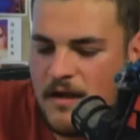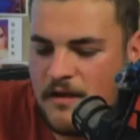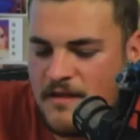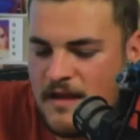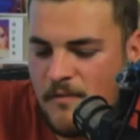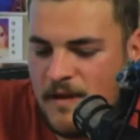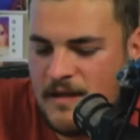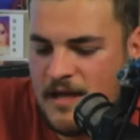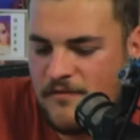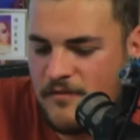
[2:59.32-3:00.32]
because like we
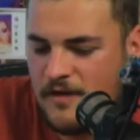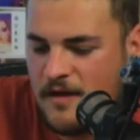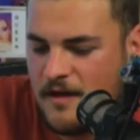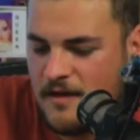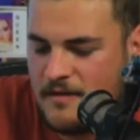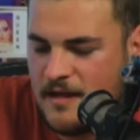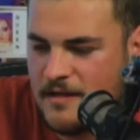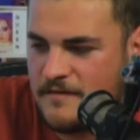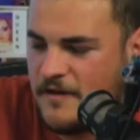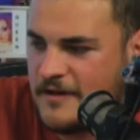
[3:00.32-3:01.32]
definitely
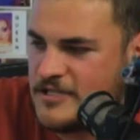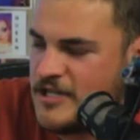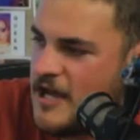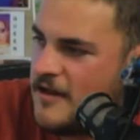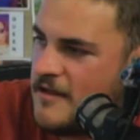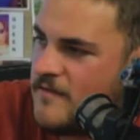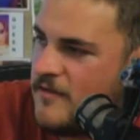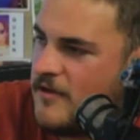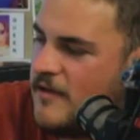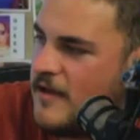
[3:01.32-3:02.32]
Dylan fucking shat on us for
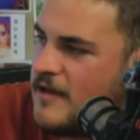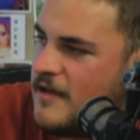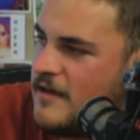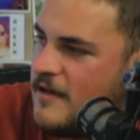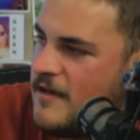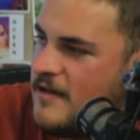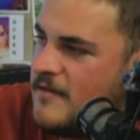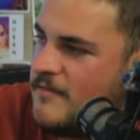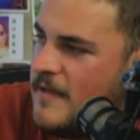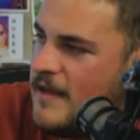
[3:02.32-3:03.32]
not liking
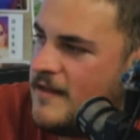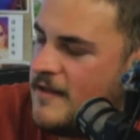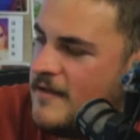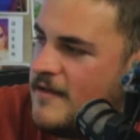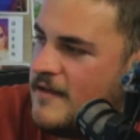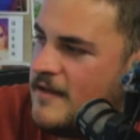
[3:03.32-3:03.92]
Malignant,